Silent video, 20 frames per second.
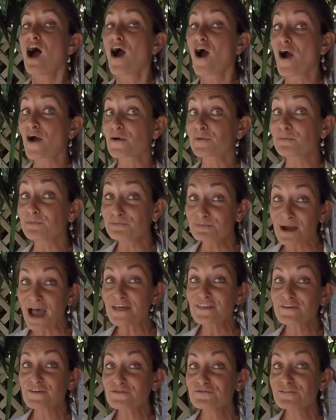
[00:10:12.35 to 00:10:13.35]
our
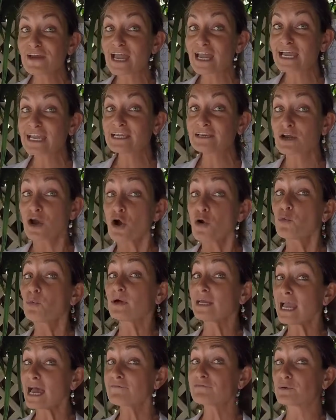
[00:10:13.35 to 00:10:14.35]
weather vane,
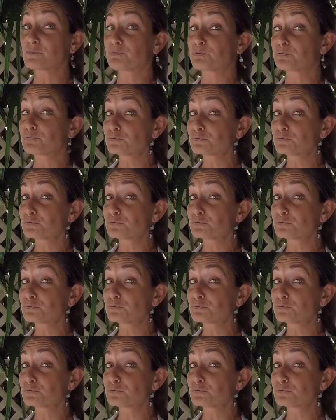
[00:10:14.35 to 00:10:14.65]
we have a